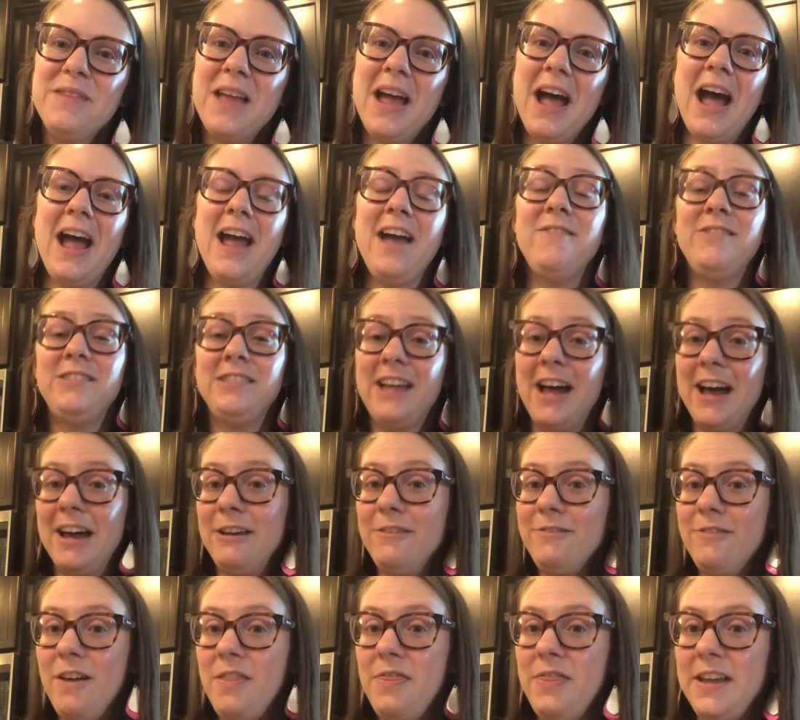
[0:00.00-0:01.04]
I have a lot
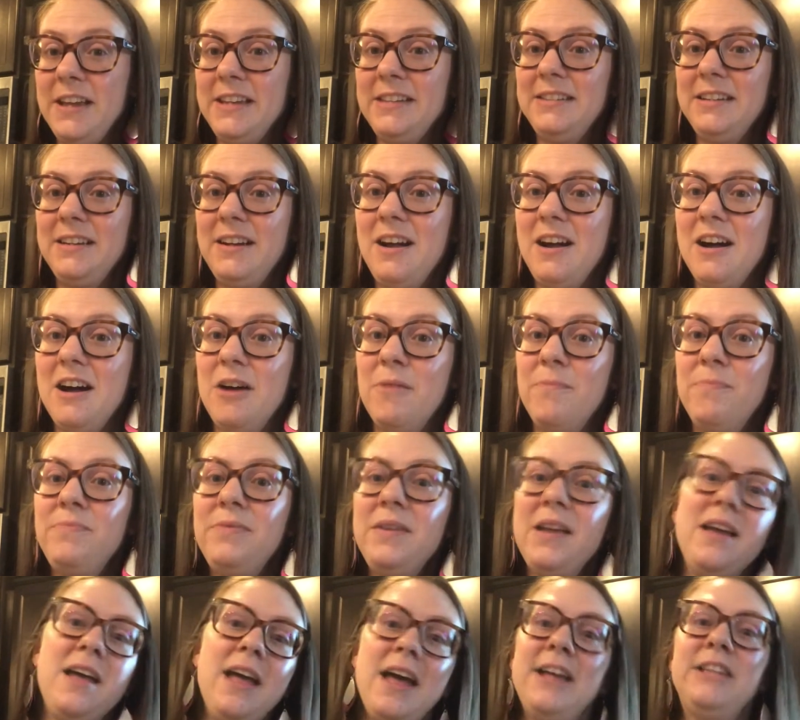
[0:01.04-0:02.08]
of fun things to come
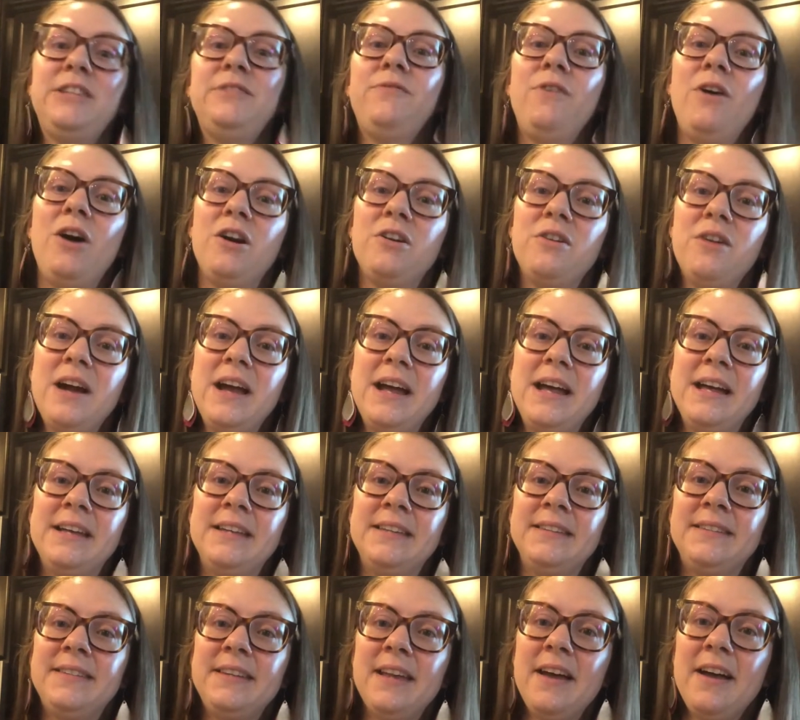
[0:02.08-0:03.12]
as far
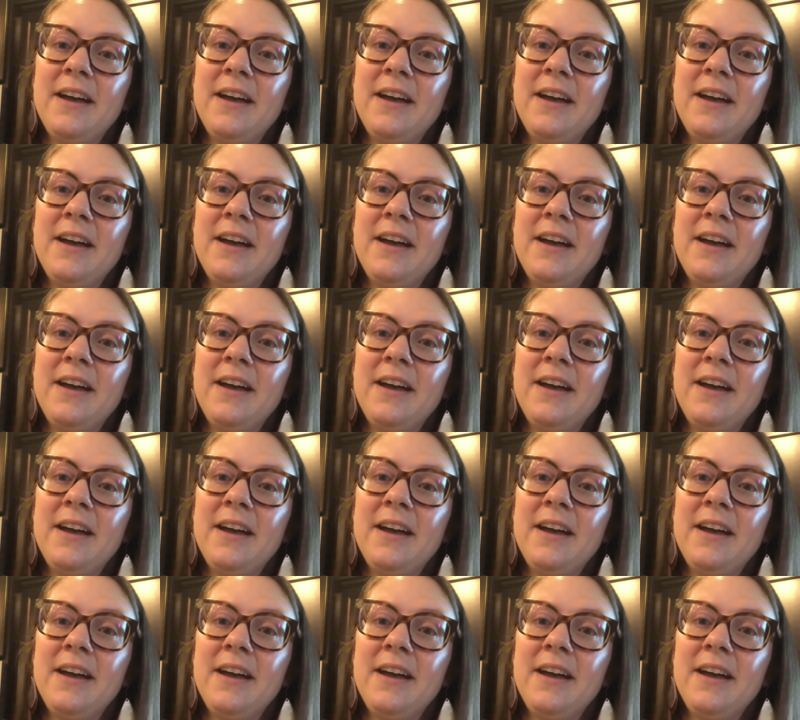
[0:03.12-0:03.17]
as